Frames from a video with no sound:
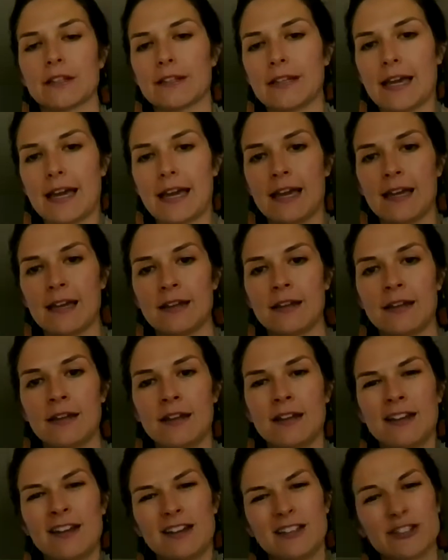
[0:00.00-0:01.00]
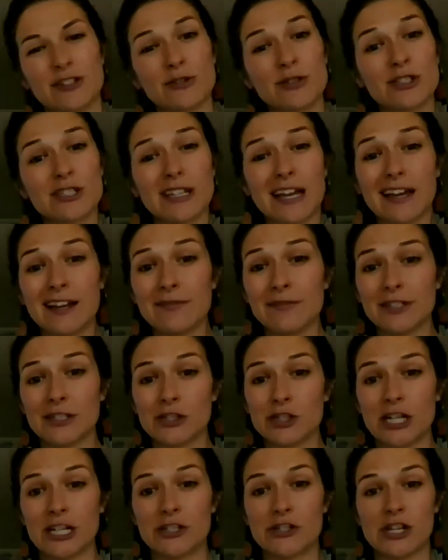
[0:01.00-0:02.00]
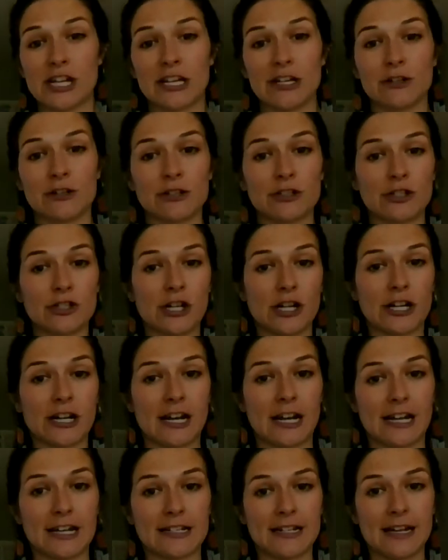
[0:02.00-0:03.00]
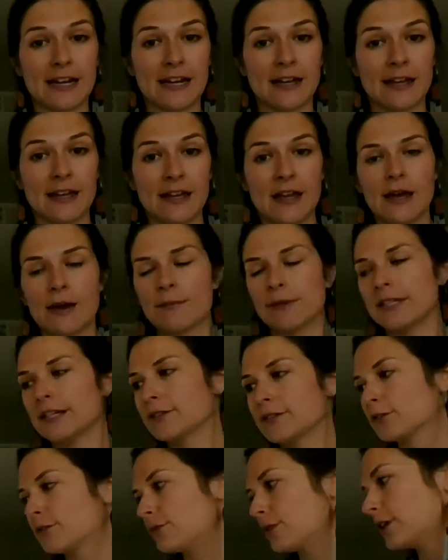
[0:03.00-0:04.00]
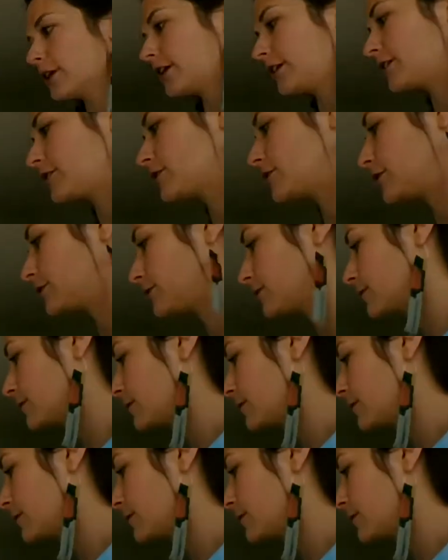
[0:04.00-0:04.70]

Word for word: okay? So it's kind of a strange angle to draw your hand at, but that's what we're gonna do.